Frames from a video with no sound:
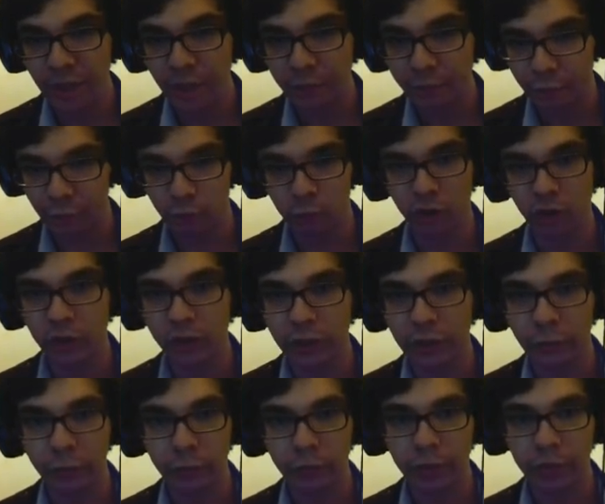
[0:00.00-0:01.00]
If it weren't,
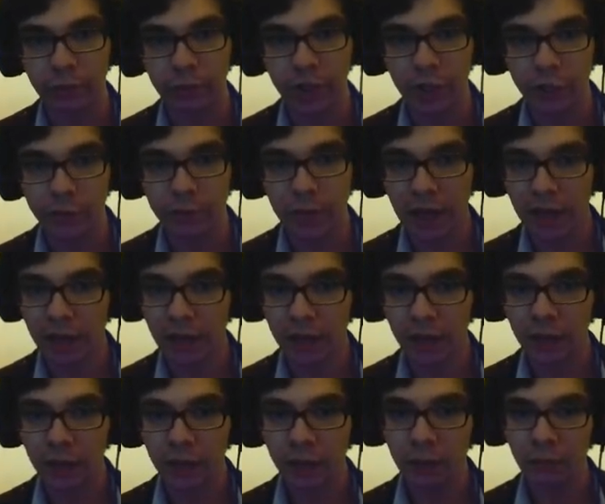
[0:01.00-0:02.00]
it would be much
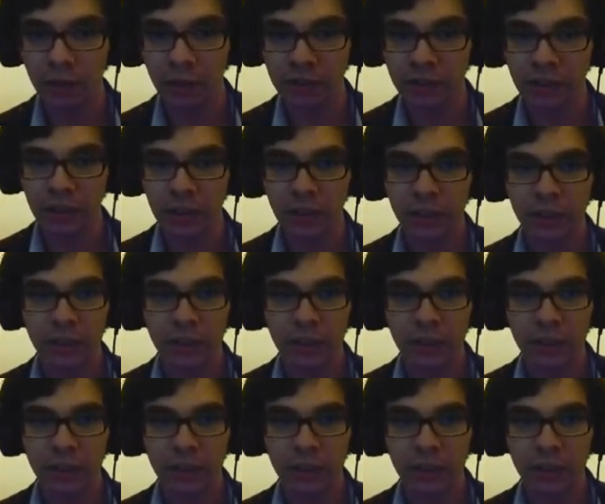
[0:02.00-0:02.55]
better because